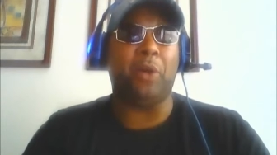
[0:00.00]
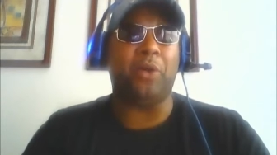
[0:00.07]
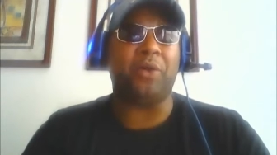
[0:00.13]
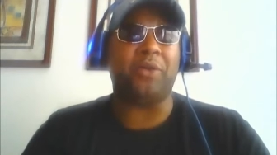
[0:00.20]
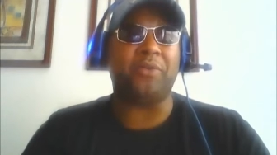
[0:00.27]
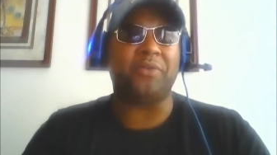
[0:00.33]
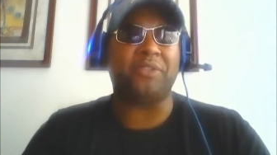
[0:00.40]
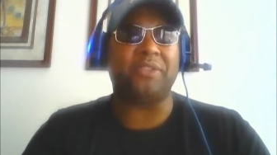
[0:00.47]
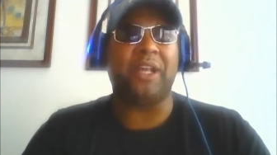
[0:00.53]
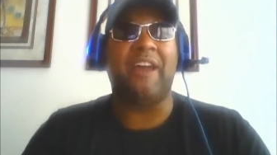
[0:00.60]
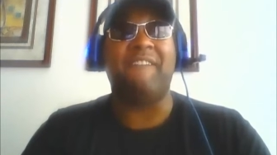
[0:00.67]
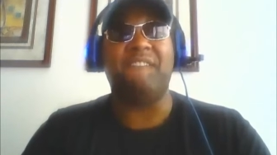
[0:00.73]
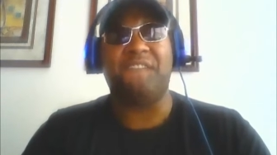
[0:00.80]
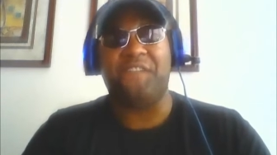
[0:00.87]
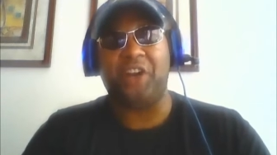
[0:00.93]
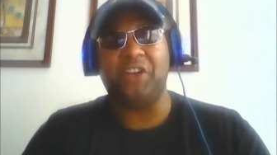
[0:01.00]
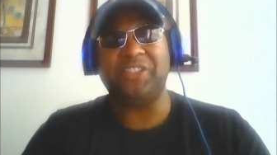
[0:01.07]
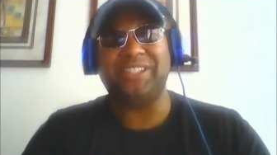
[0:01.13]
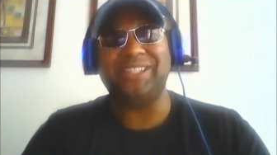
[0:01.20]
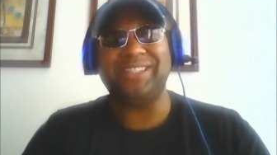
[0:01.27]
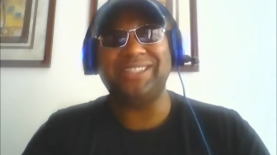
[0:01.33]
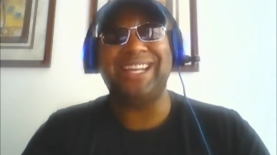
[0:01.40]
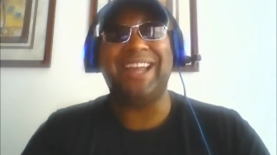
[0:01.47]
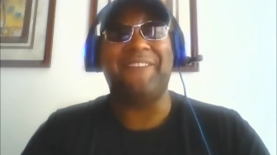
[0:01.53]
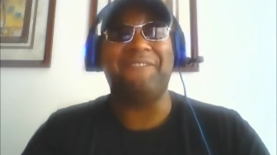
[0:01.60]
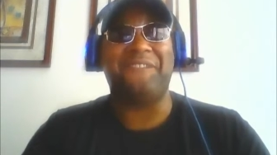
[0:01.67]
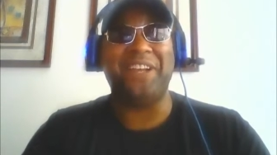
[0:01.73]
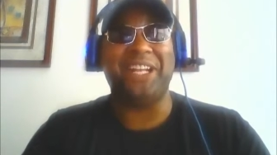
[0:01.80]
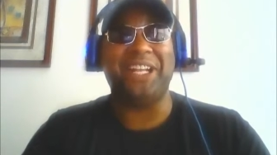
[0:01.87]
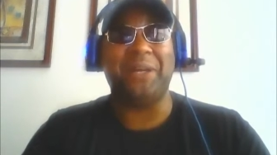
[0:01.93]
Bortles versus
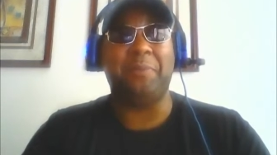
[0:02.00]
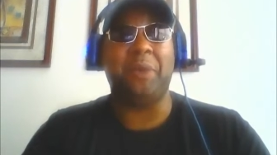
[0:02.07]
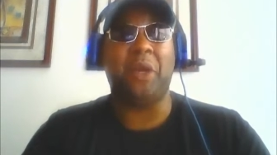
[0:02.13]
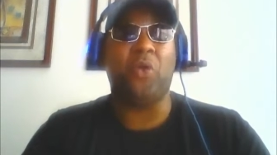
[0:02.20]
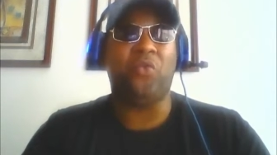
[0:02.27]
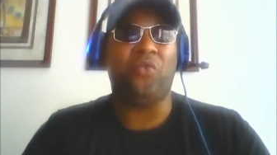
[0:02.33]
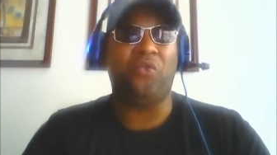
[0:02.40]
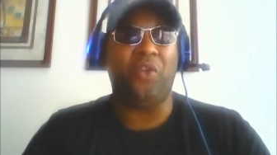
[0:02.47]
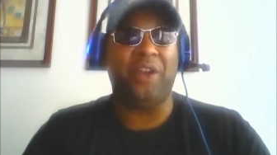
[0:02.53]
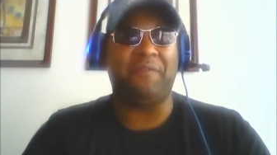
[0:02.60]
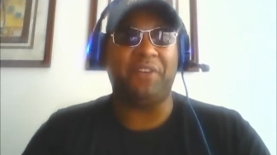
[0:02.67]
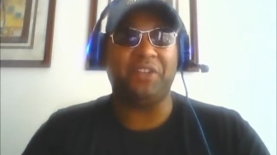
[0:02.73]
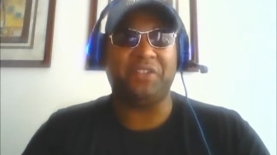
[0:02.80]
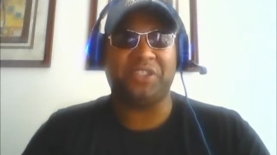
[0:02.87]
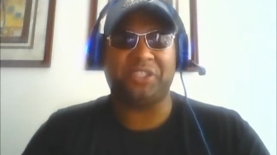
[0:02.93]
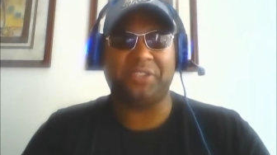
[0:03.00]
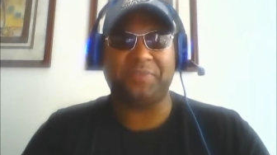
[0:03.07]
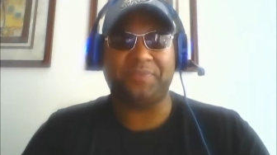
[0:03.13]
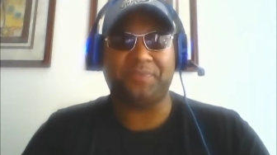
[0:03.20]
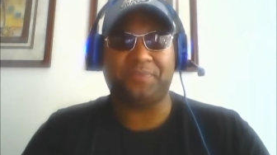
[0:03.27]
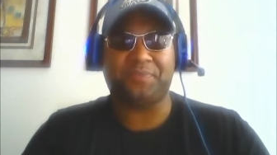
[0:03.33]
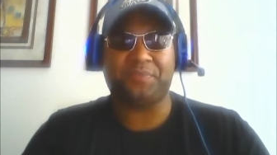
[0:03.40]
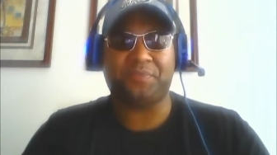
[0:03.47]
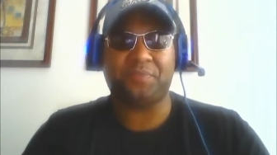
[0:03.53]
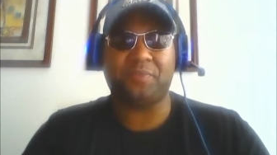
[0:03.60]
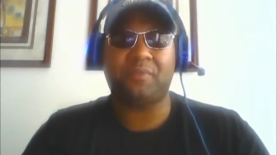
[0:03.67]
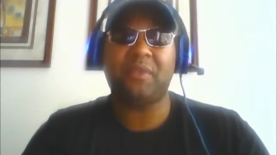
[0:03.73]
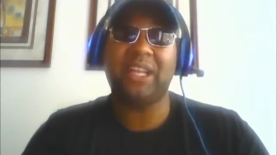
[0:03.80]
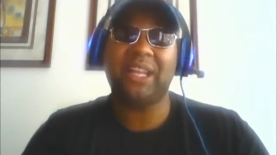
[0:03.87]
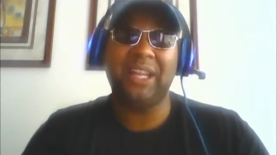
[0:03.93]
Phillip Rivers.
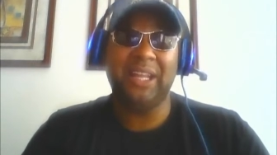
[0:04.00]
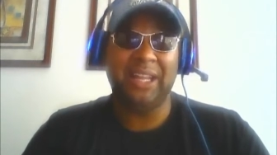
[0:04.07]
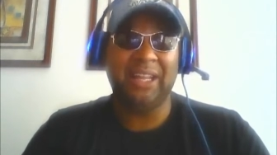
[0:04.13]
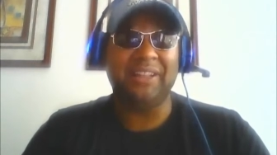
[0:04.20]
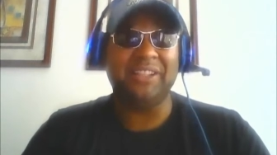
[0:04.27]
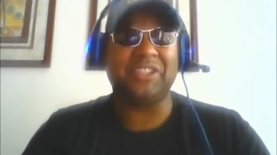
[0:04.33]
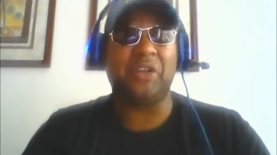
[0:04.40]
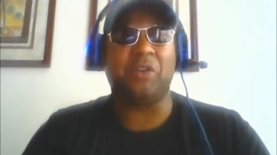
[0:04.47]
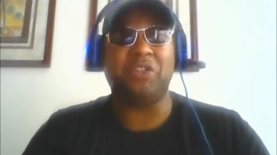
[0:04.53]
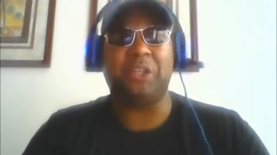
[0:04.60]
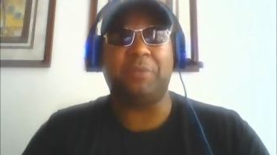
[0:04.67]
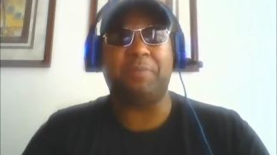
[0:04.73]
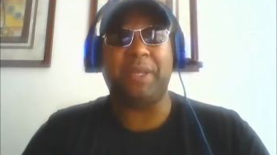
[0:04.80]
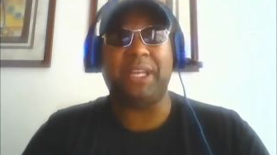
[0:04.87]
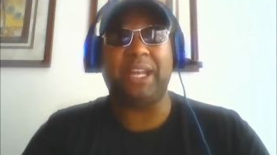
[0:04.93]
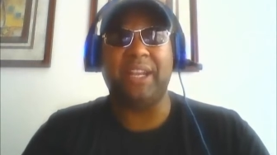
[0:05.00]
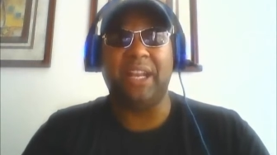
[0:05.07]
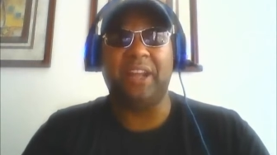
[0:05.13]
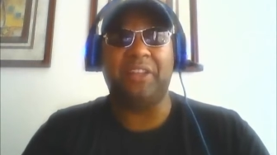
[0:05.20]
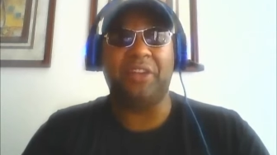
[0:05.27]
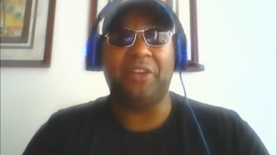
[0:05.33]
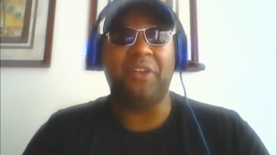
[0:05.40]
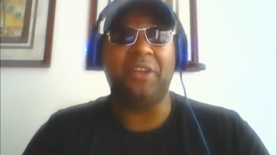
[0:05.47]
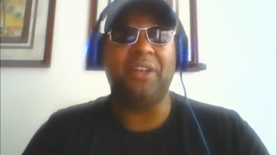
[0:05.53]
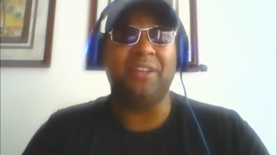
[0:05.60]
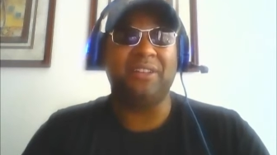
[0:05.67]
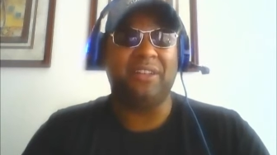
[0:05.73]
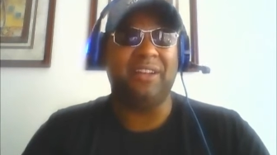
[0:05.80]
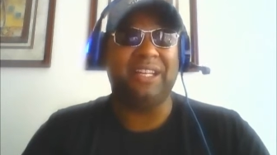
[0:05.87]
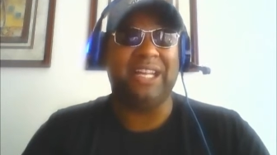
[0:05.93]
It's going to be another
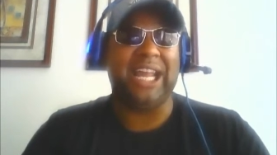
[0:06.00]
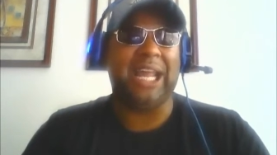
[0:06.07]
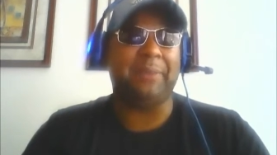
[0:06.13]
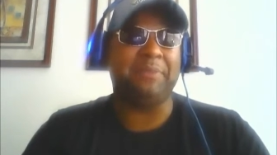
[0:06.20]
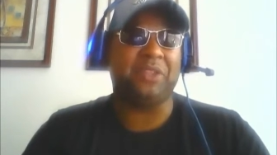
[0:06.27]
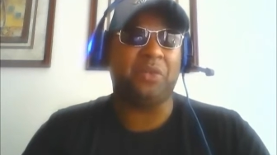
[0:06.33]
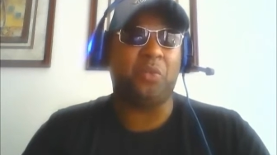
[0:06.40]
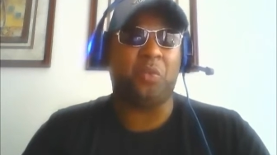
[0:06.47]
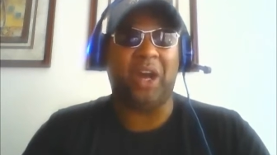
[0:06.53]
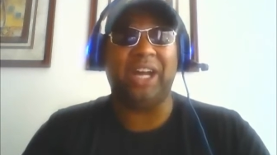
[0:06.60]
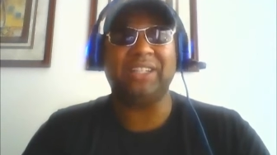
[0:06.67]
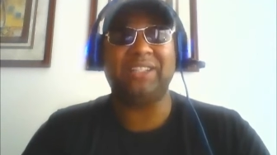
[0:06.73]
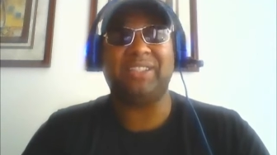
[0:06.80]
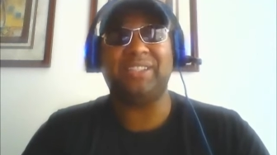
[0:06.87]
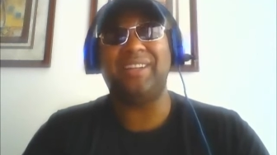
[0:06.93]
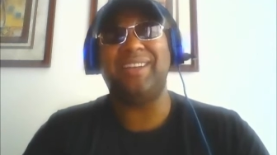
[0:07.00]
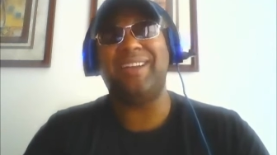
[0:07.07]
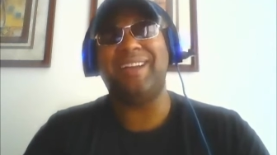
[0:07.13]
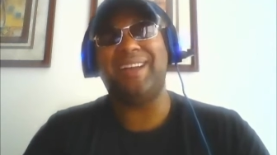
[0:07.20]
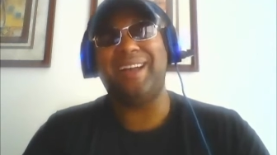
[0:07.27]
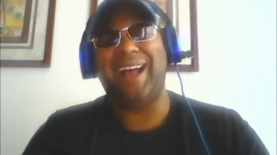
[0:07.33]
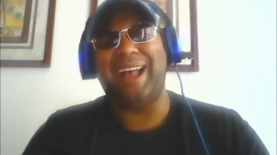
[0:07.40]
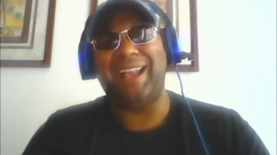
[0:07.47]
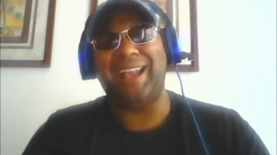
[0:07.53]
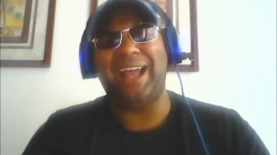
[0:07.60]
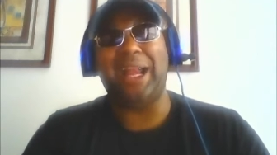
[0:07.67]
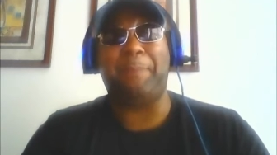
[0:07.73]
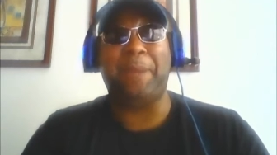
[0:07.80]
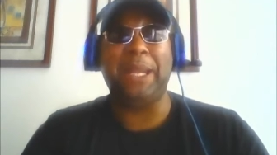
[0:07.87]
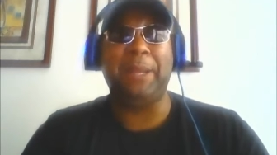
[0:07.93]
good game to watch. A
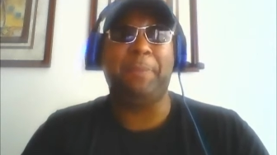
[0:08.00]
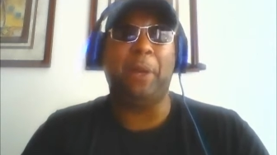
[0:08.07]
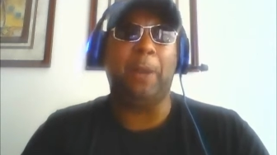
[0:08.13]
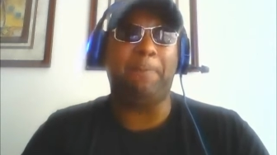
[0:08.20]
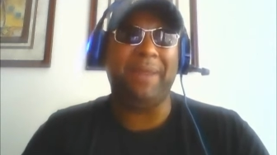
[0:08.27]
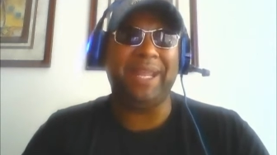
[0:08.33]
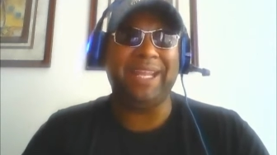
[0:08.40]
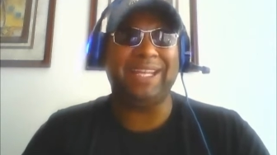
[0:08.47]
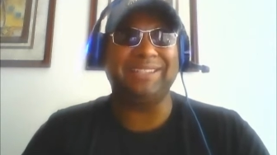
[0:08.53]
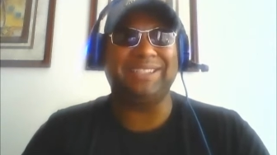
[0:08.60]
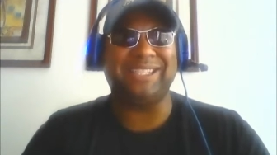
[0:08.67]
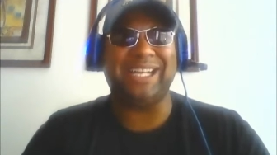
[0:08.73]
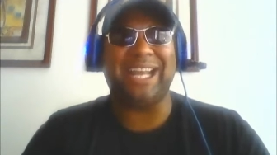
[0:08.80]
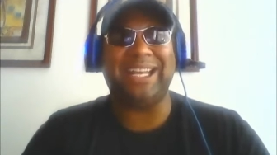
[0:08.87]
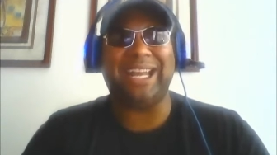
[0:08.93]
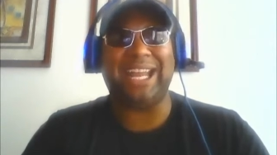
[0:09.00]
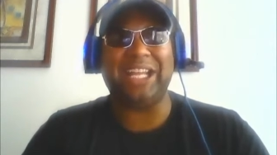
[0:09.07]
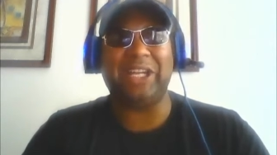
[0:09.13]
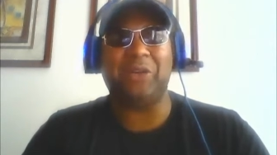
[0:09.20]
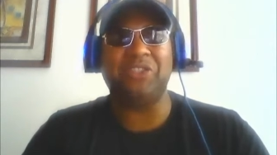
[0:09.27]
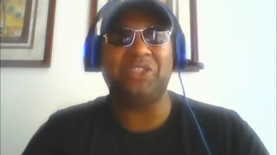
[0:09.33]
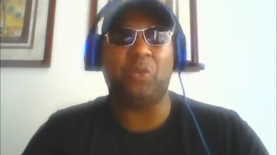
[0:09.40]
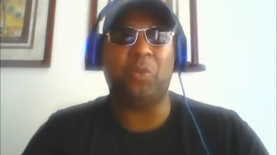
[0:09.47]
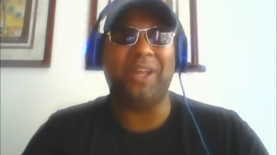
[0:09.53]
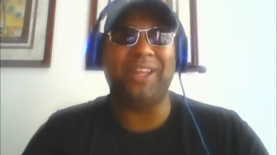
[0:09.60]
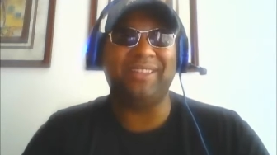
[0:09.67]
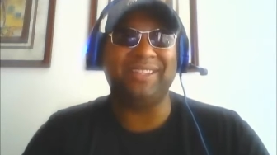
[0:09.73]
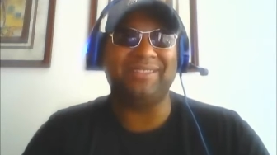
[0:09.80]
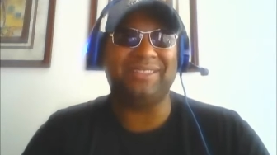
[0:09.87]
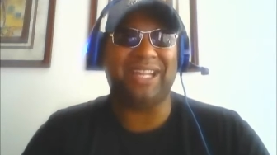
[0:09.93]
lot of people are picking San Diego to
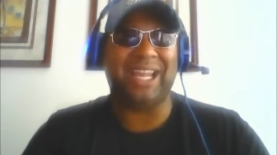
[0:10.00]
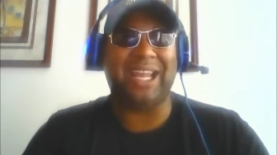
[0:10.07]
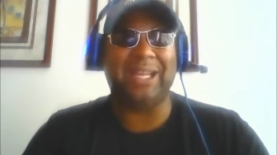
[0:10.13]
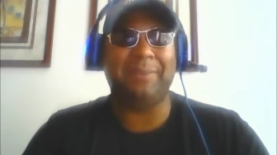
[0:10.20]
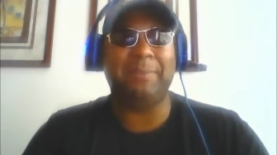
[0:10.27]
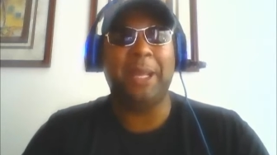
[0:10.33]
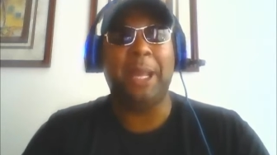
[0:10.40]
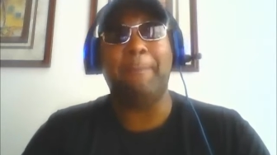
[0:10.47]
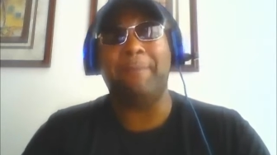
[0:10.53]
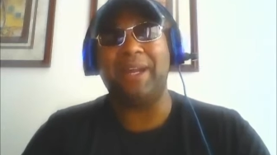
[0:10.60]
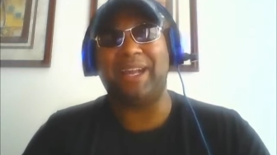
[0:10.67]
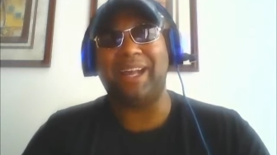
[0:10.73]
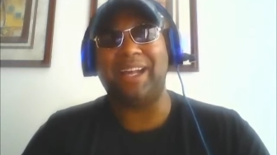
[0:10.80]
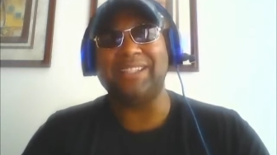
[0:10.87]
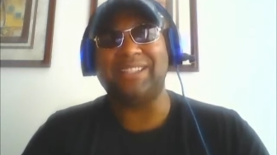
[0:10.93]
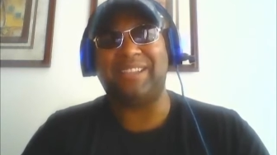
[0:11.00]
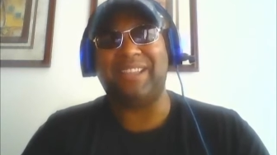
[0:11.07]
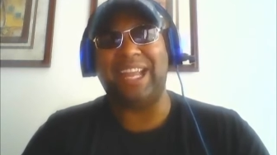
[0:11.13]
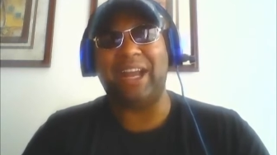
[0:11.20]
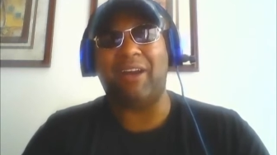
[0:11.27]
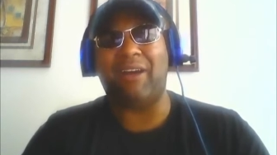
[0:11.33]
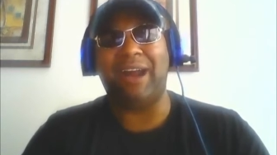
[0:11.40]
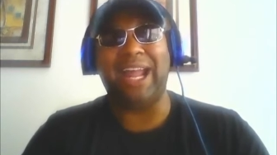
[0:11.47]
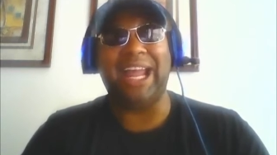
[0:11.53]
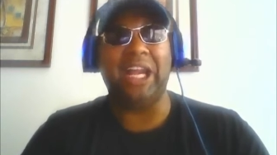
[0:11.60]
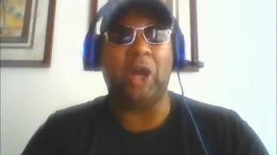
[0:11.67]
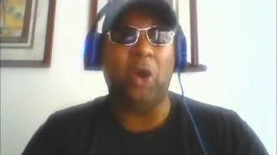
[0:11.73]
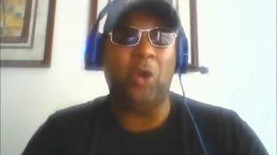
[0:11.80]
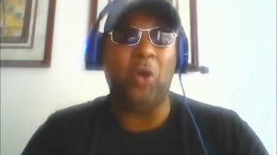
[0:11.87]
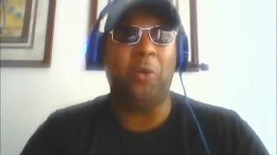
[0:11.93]
win this game because they are
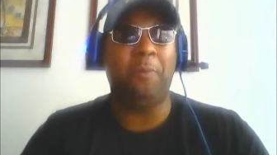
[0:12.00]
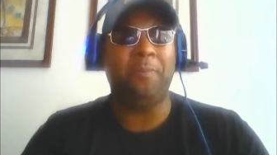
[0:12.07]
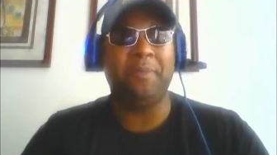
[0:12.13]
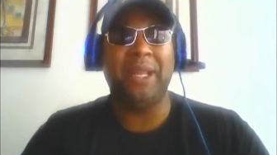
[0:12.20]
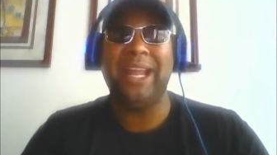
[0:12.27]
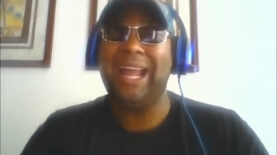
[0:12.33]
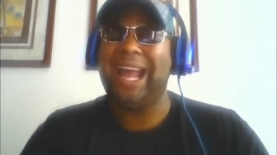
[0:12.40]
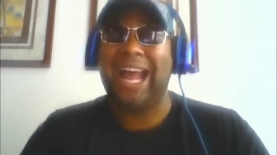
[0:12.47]
at home.